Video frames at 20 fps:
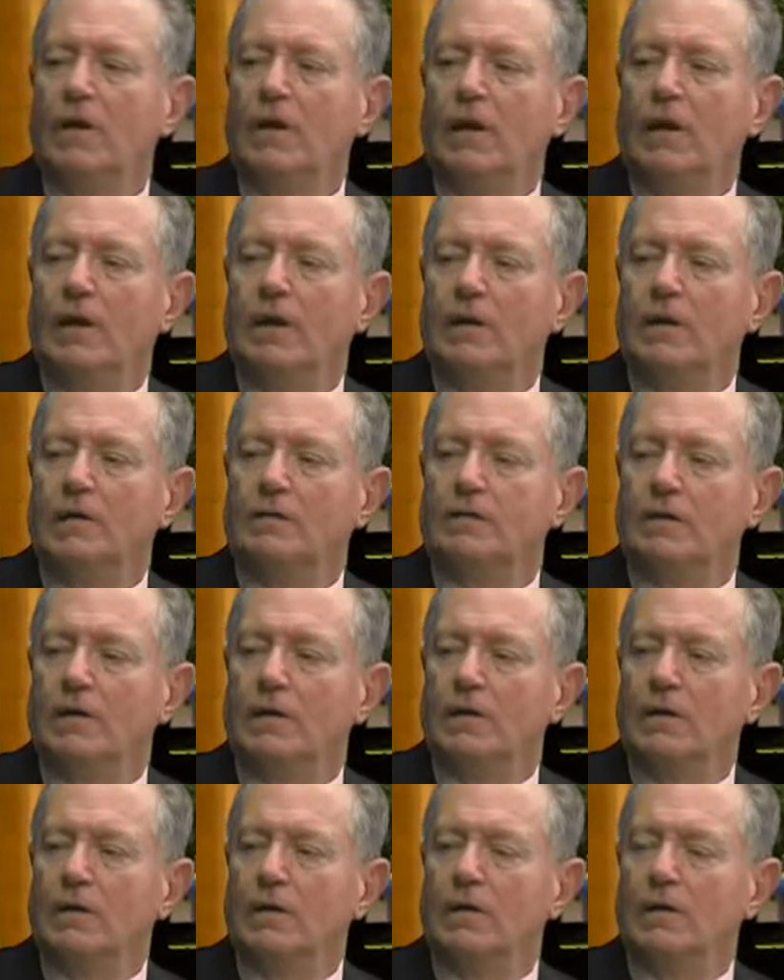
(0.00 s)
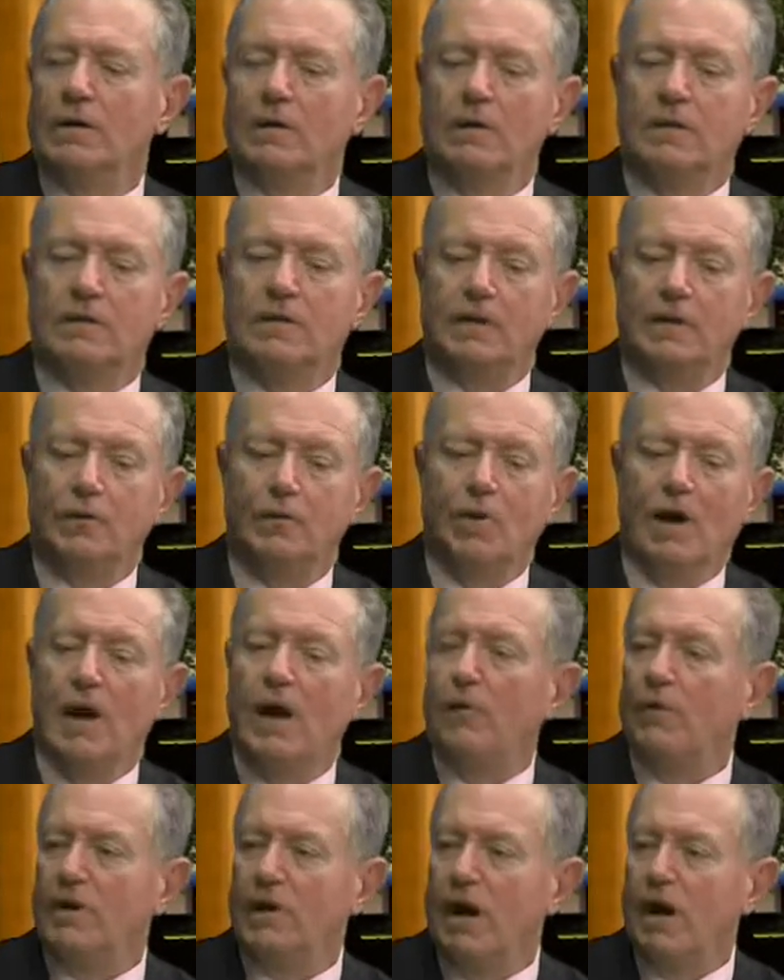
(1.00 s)
and it's a
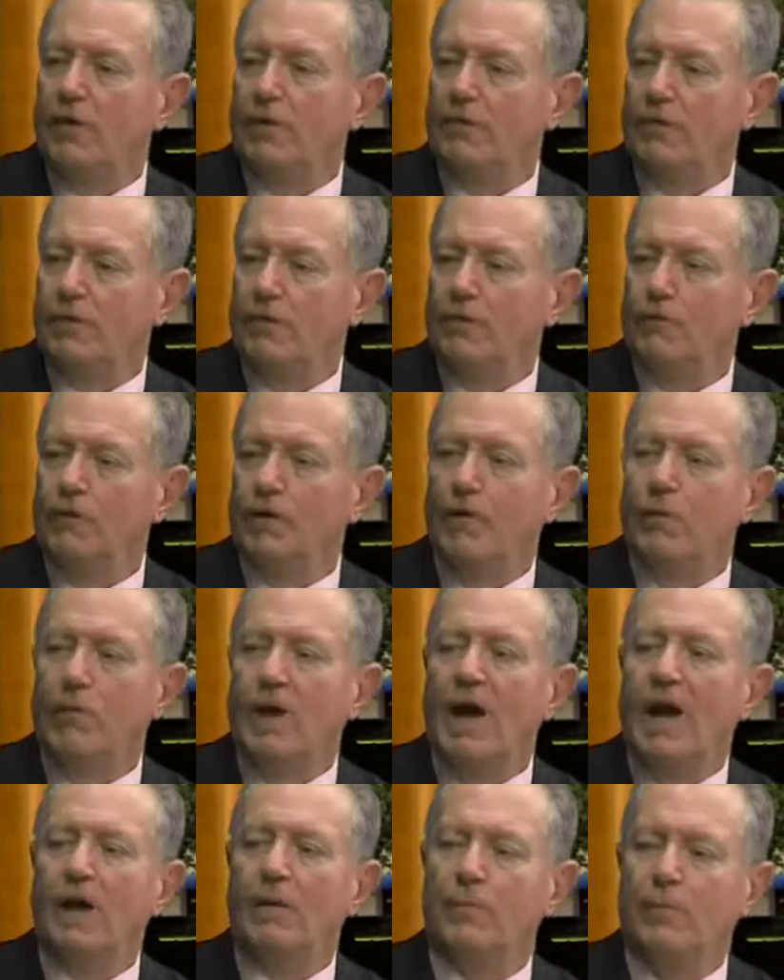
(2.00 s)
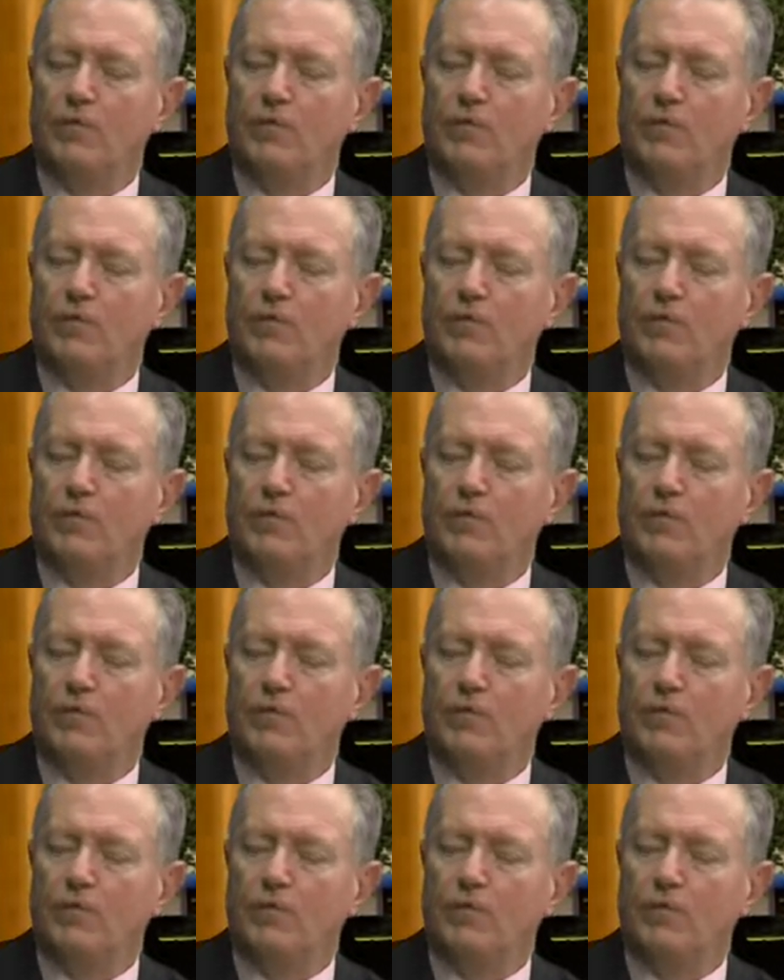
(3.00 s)
DUI, we all feel real bad.